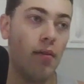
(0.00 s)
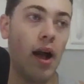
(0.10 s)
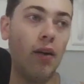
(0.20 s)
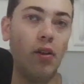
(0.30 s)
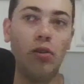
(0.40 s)

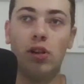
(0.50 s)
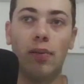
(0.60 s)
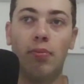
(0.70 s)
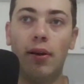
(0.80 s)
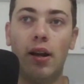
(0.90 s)
I don't know who their
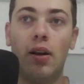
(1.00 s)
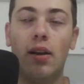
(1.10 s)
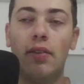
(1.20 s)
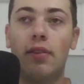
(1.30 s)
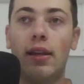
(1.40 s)
point guard
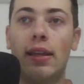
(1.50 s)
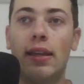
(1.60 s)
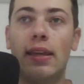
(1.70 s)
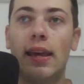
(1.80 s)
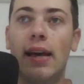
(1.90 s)
is. I
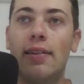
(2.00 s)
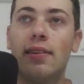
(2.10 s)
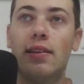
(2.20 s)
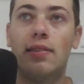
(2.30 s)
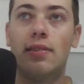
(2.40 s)
guess
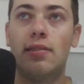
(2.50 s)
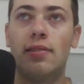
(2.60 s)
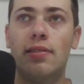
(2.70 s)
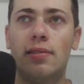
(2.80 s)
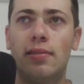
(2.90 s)

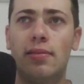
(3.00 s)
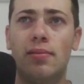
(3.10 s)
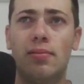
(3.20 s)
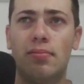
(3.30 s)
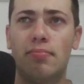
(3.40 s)
it's
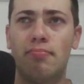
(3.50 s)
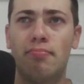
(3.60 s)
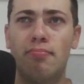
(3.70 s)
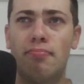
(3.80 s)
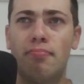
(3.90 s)

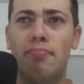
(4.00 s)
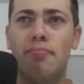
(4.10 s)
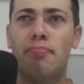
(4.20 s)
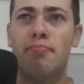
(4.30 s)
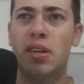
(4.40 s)

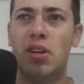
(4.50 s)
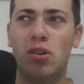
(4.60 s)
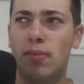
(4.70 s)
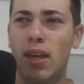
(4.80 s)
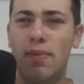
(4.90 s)

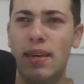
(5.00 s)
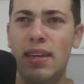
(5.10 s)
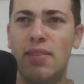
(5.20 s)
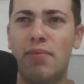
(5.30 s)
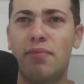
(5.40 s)
Beal,
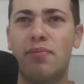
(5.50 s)
maybe.